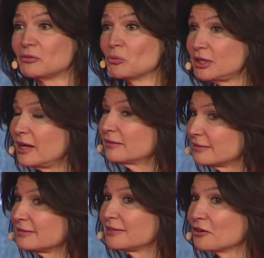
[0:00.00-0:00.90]
and when
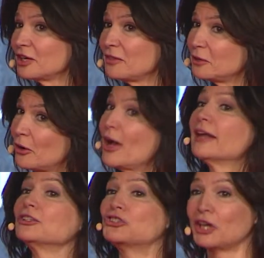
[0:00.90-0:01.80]
necessary, they know how
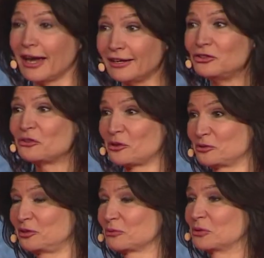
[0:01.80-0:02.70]
to change
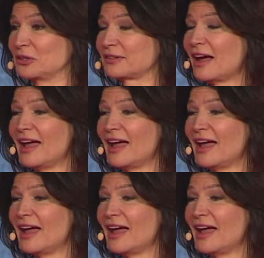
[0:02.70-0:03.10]
those rules.